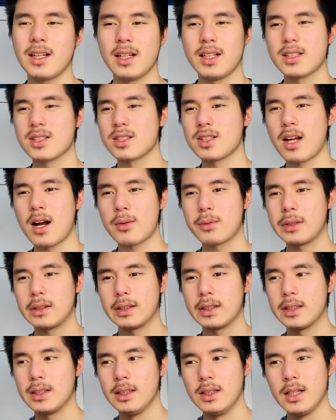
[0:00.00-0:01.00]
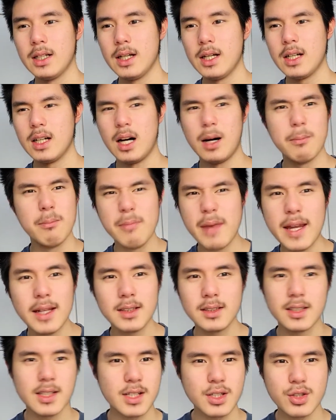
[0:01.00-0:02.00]
It is not really a
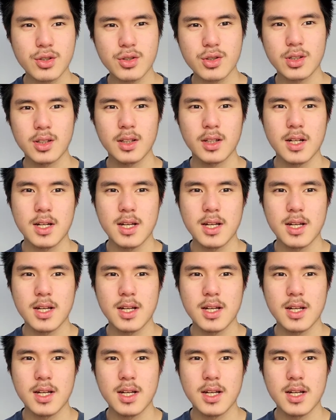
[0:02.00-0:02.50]
main dish.